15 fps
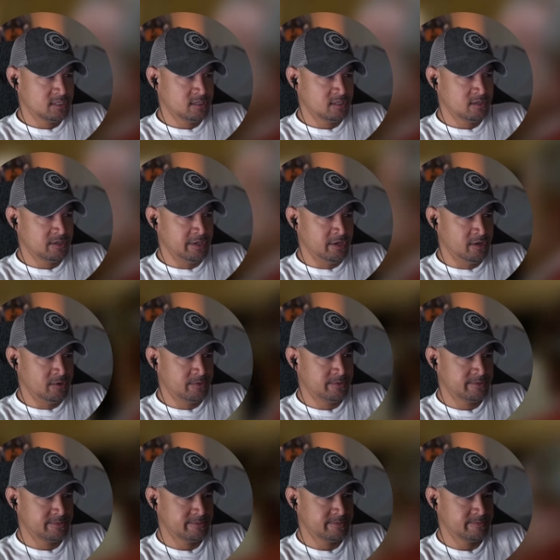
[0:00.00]
no.
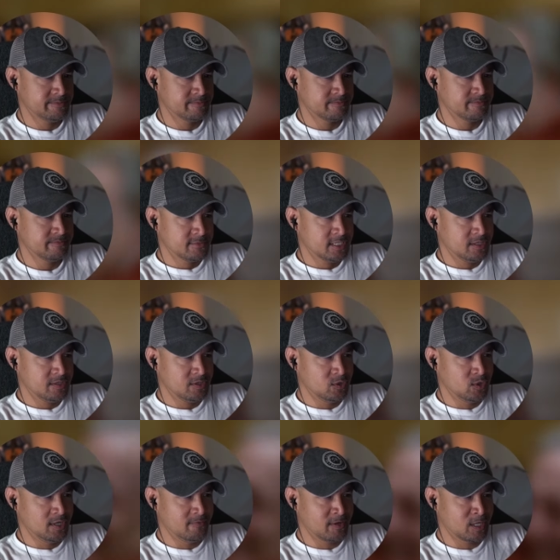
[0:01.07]
Nothing
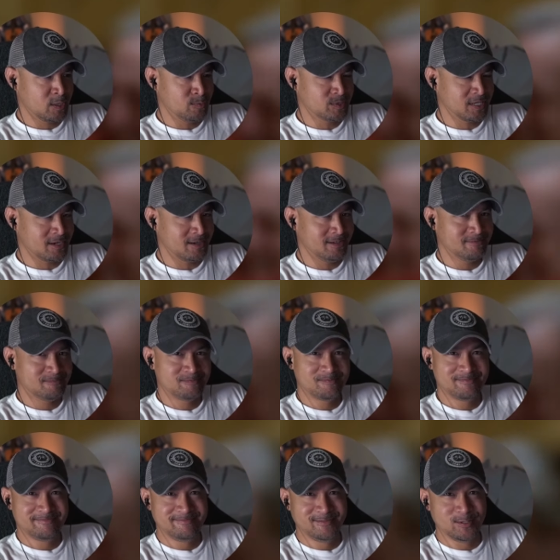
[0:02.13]
good ever comes out of
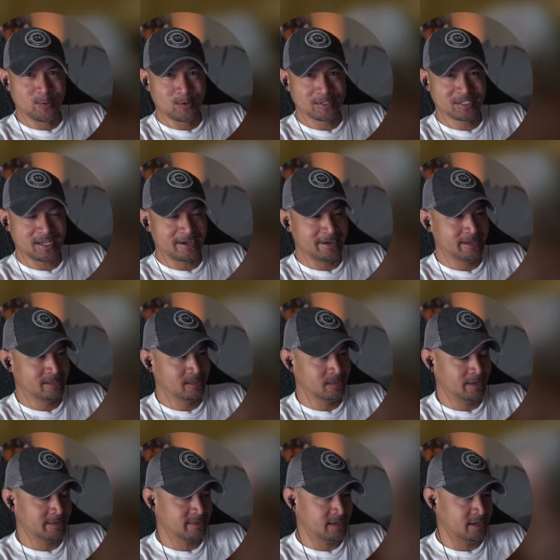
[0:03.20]
doors that are hidden
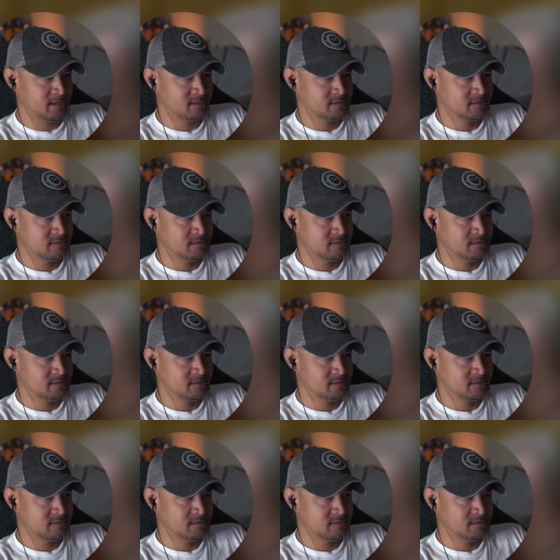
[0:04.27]
like that.